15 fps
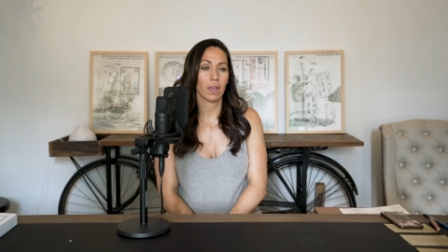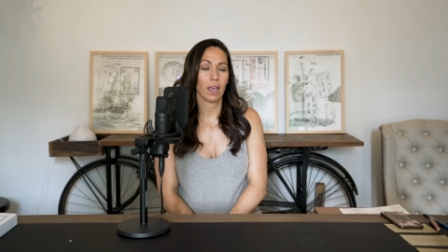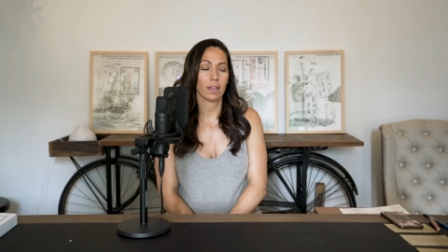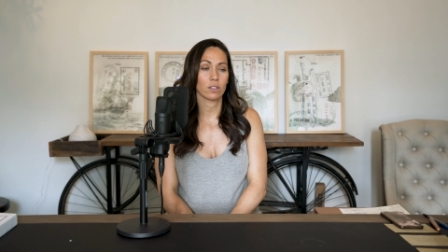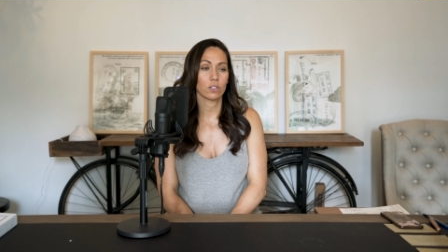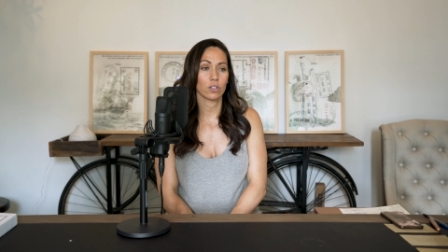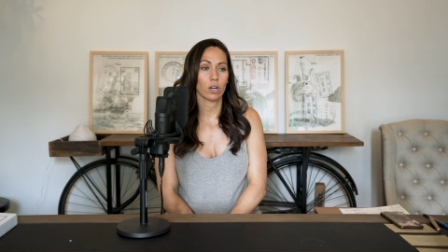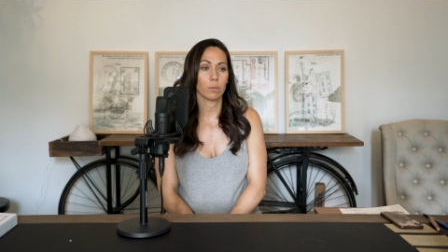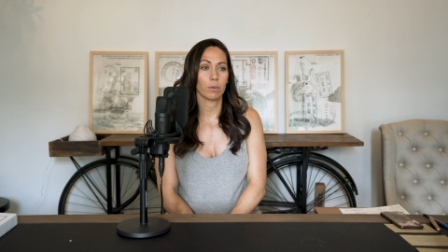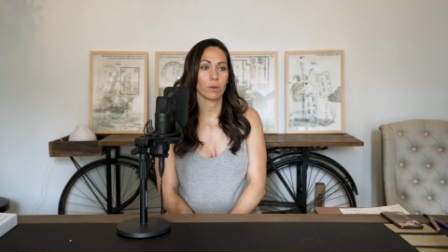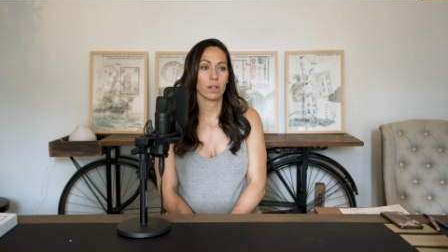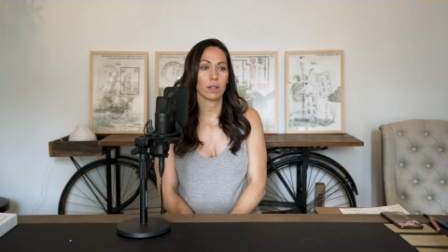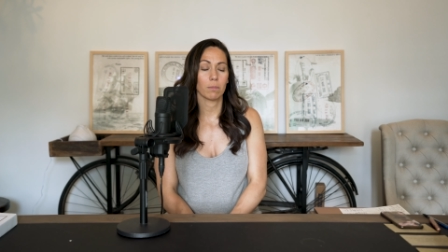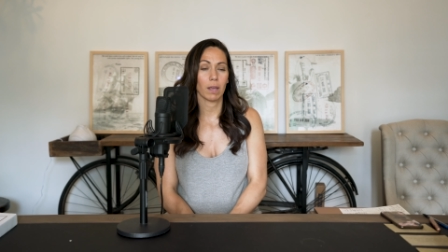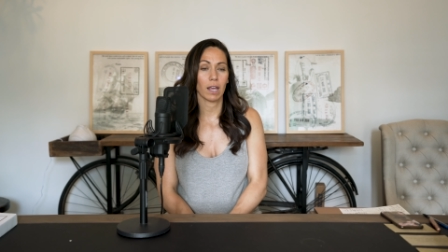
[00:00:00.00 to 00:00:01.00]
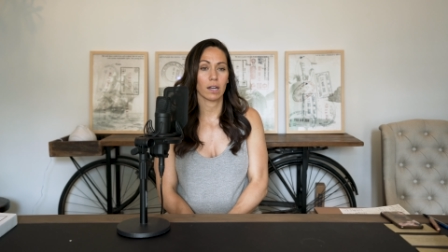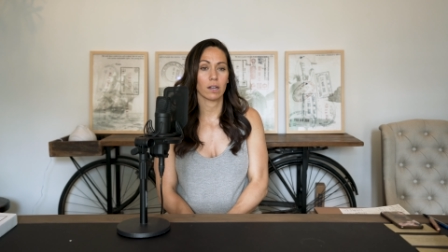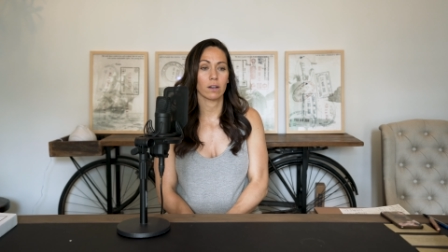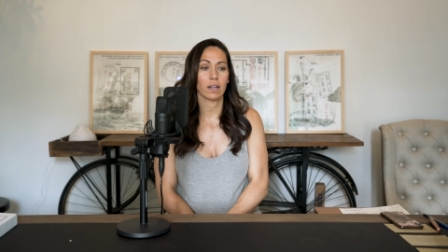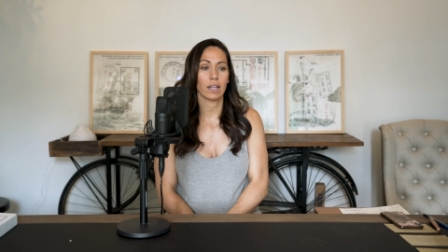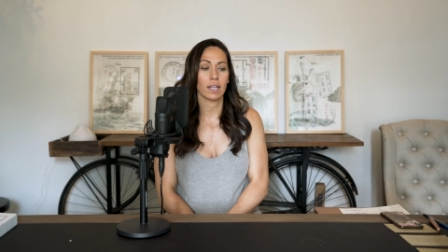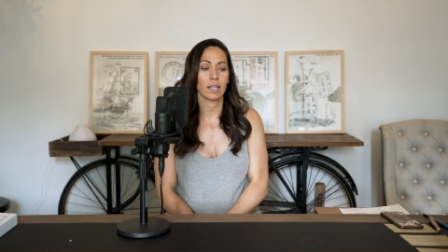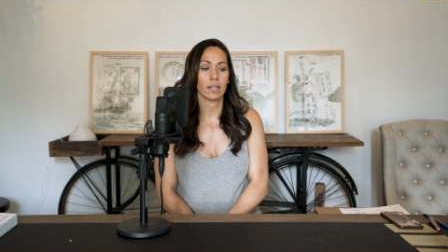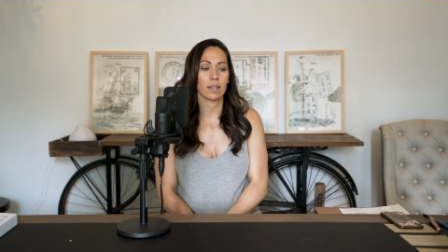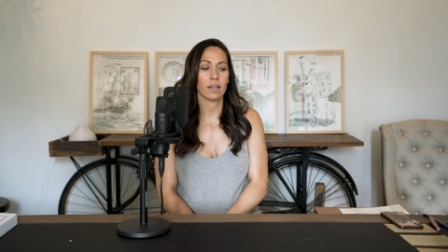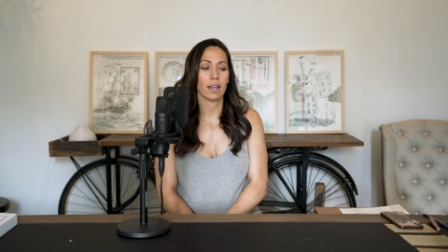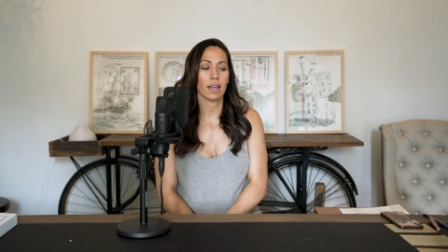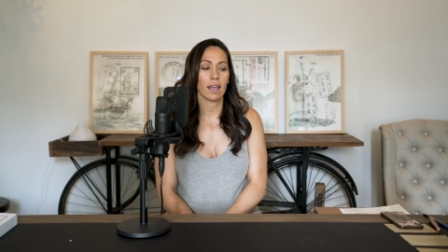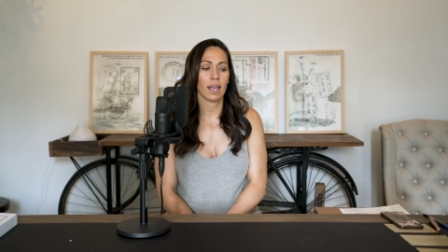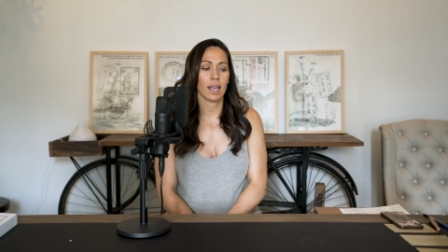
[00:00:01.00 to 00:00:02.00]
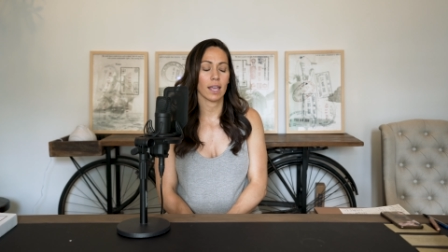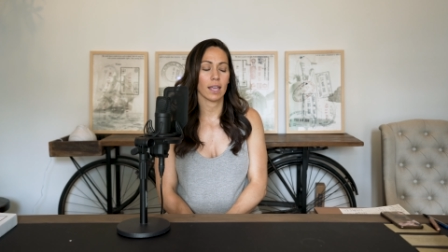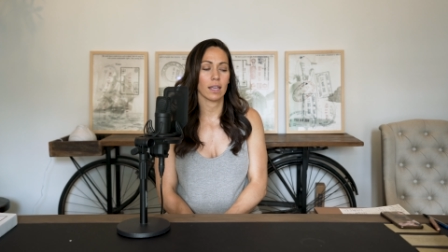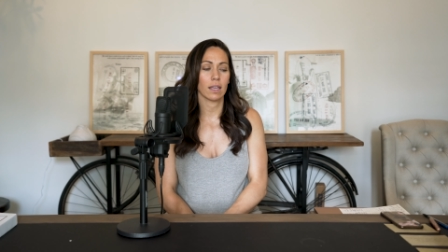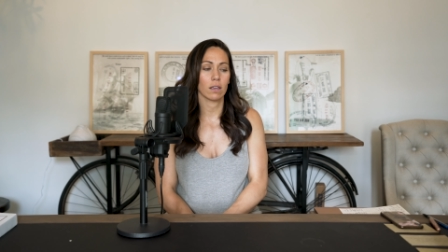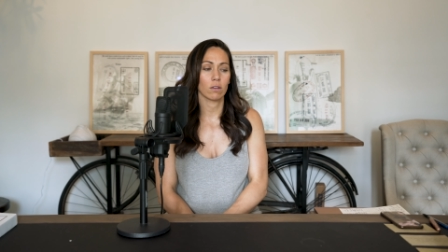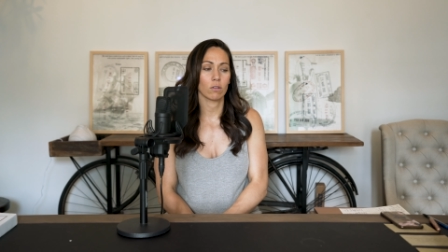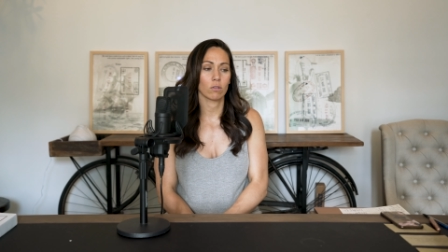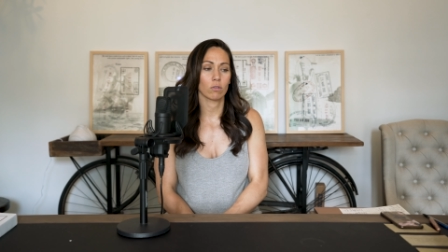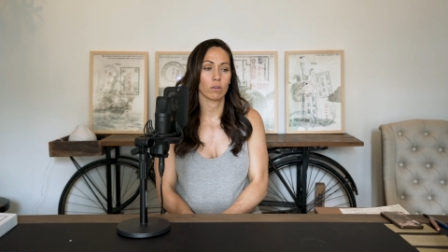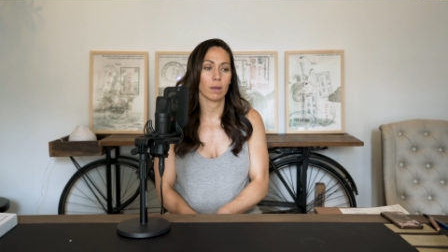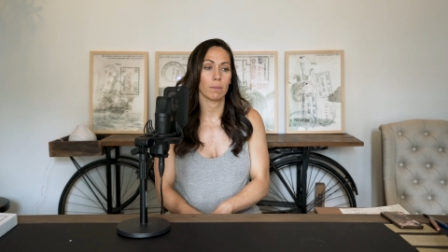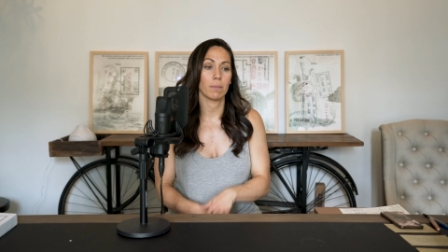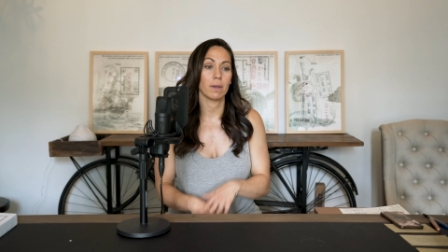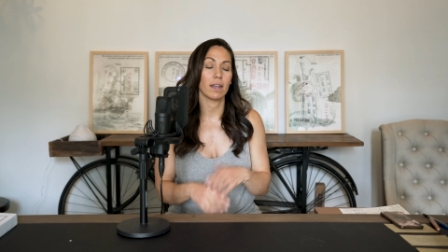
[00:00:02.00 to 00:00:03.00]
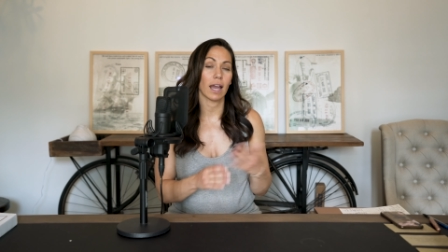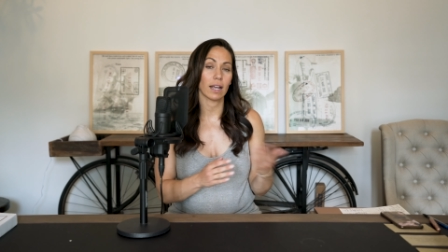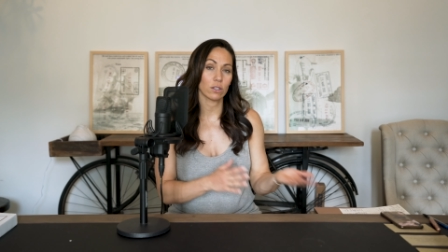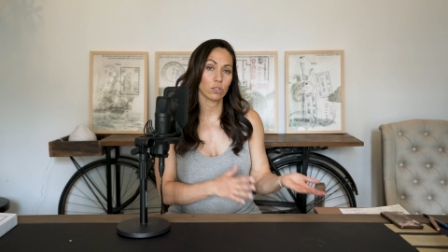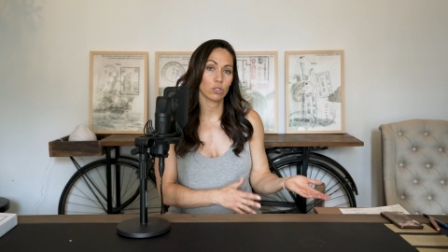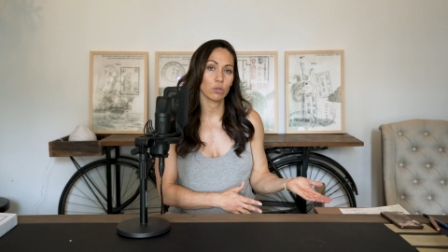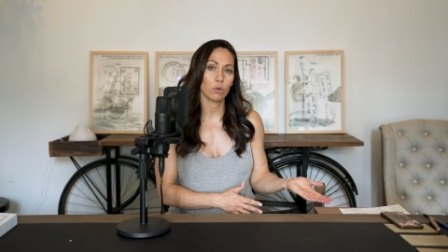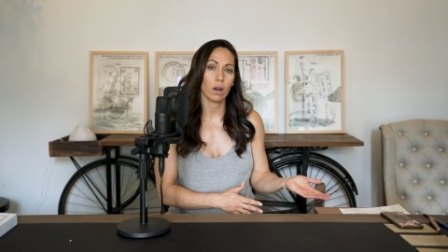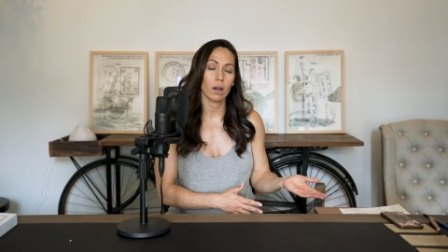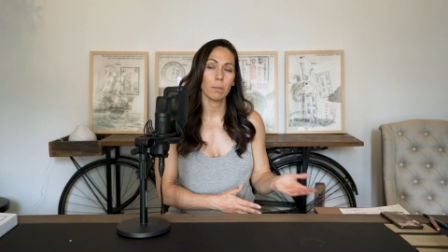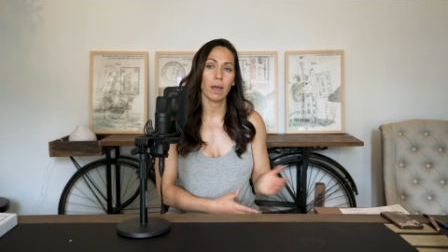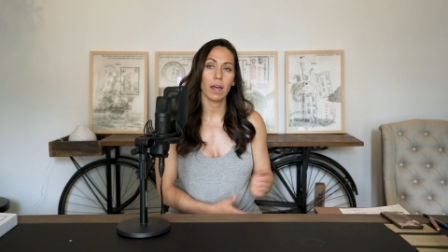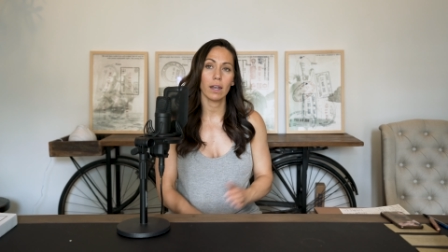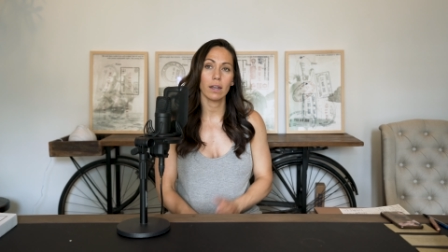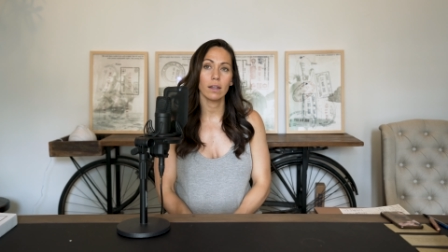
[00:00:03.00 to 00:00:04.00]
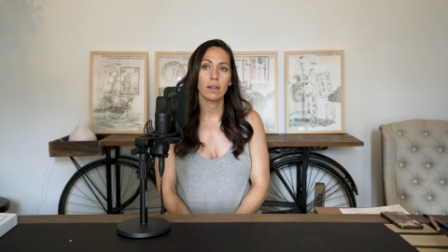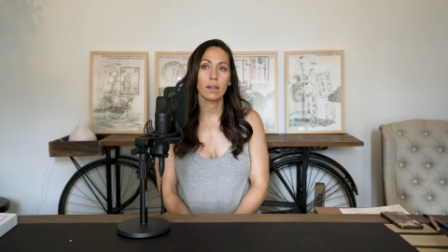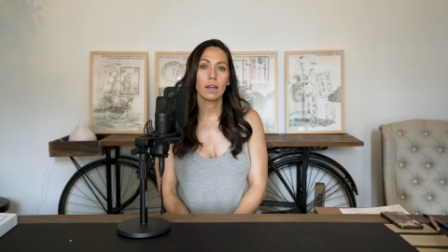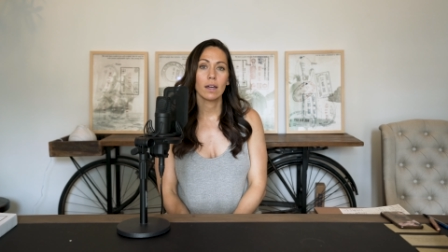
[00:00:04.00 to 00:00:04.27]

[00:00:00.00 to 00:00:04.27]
and start putting Banner in a crib next to our bed.